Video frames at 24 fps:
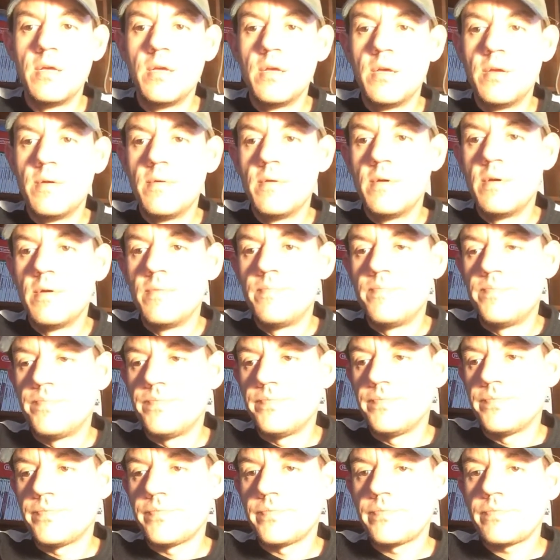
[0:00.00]

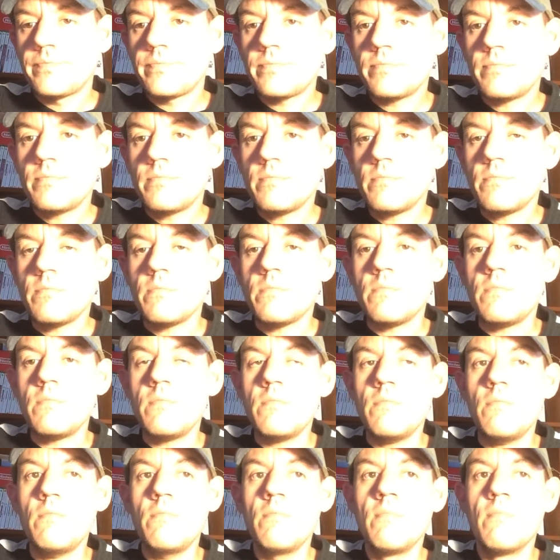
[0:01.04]

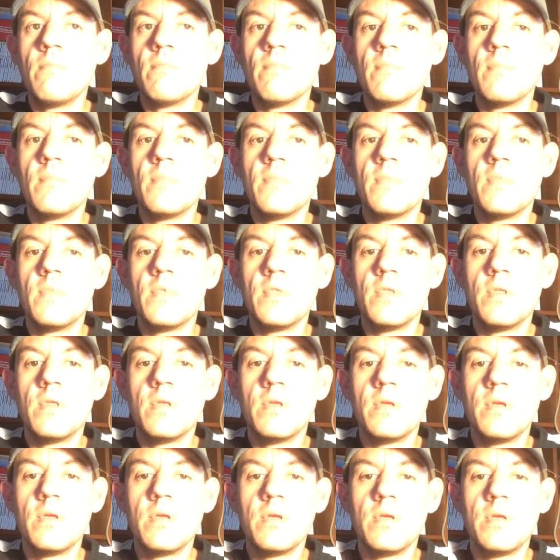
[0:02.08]

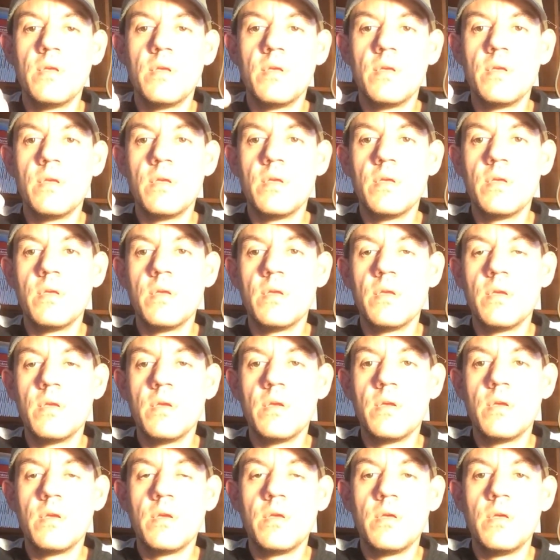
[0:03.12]

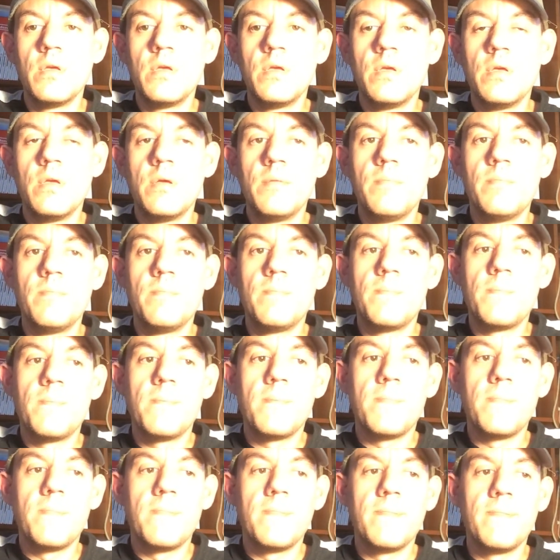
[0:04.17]

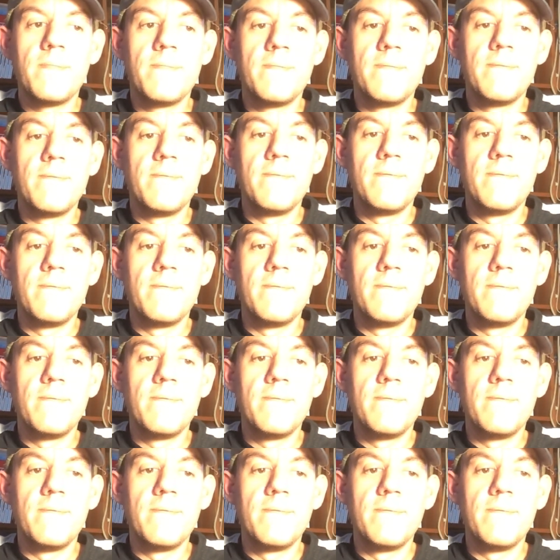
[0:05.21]
Nothing is said.